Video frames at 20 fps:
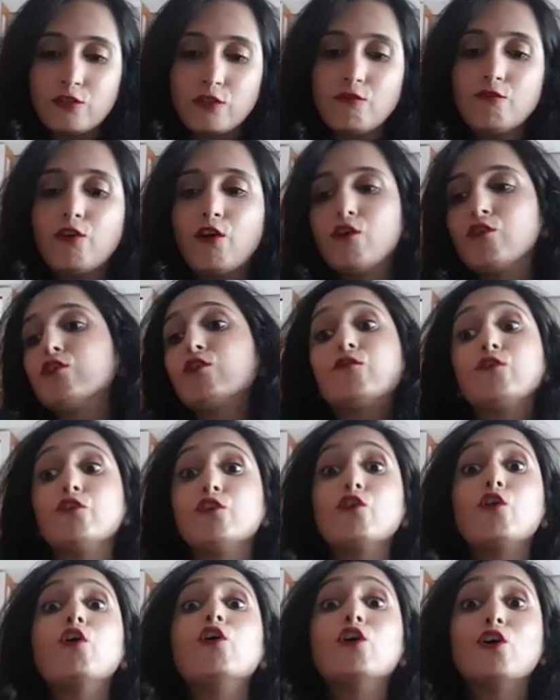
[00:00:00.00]
So if you
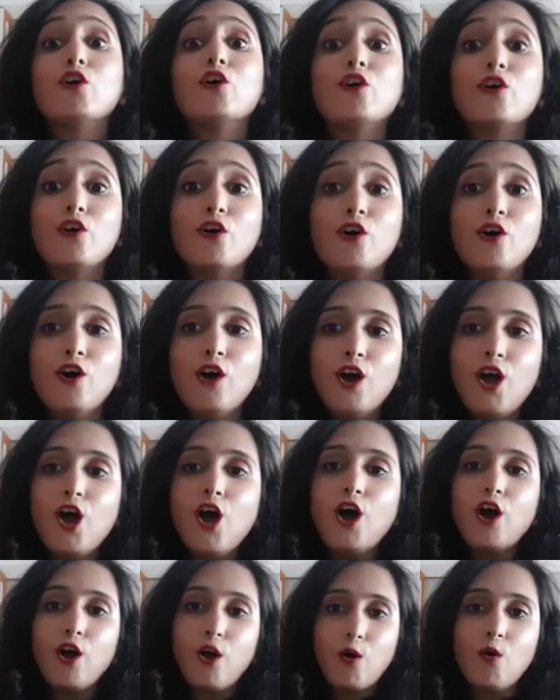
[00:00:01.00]
know you're gonna
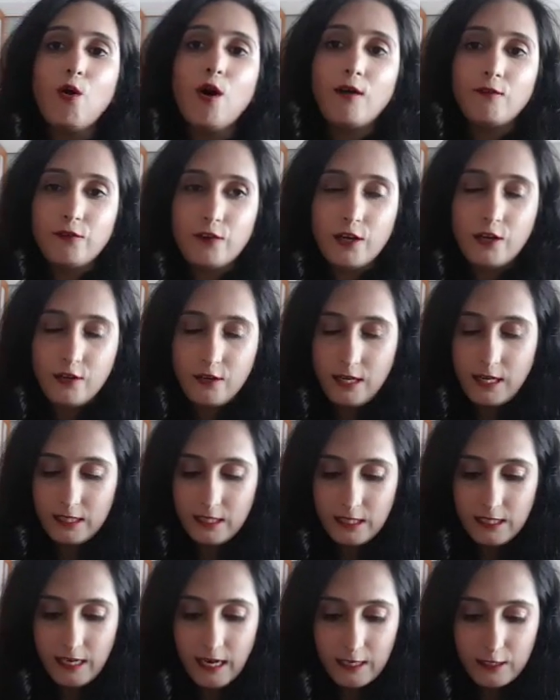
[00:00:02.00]
go out for a
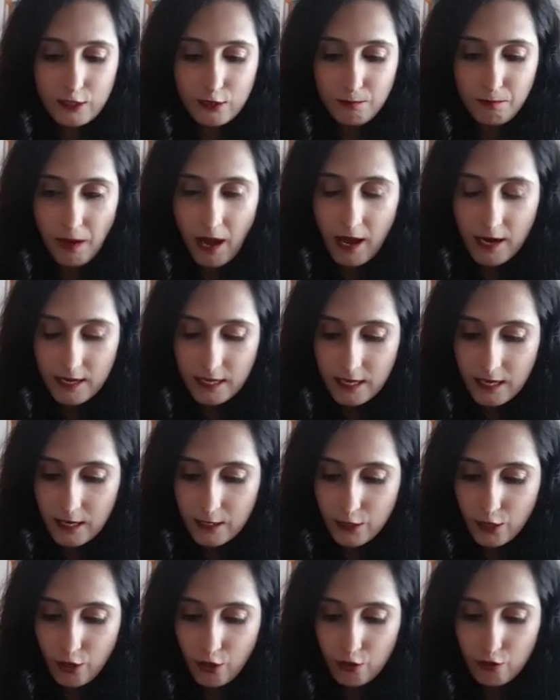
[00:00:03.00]
crazy night to party
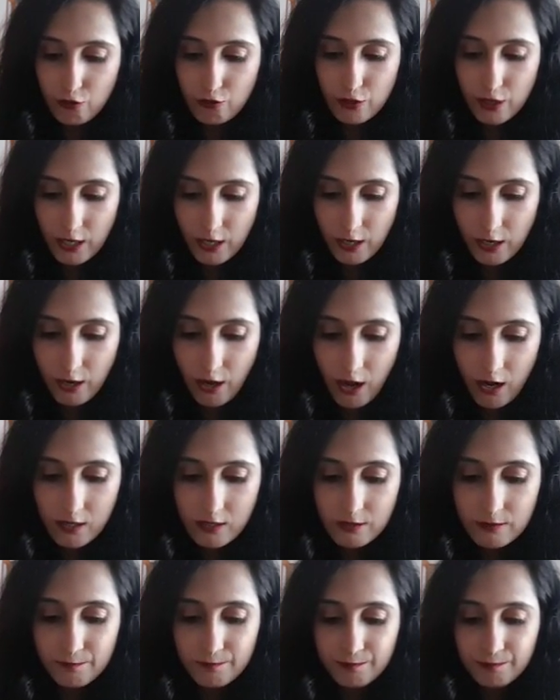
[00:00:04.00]
and you're gonna drink a
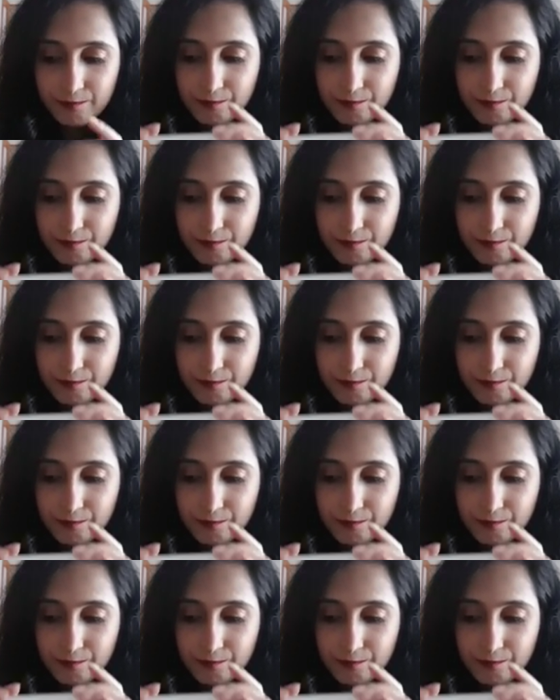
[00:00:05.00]
lot,